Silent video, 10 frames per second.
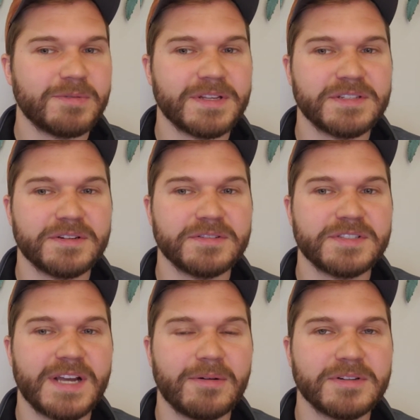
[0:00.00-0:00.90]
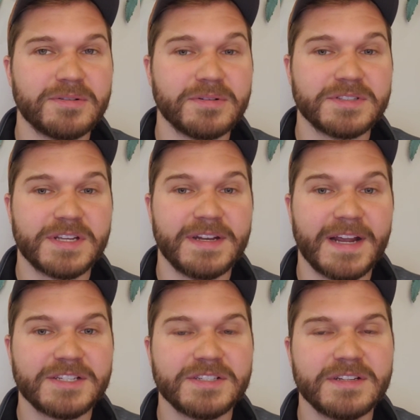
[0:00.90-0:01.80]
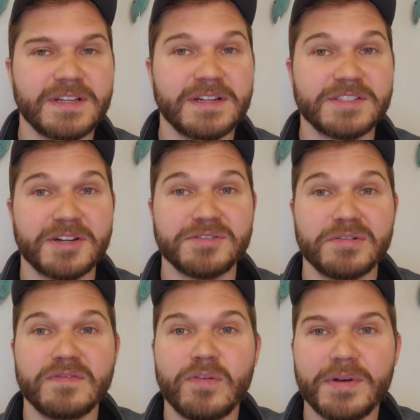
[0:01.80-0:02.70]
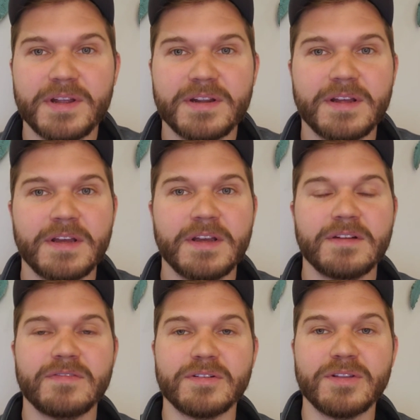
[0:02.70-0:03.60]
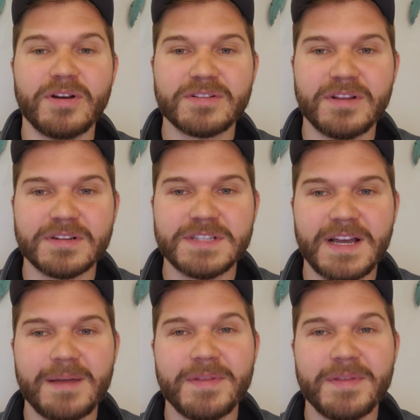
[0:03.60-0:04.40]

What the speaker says: We can turn sour towards connection and start to avoid it for a long, long time.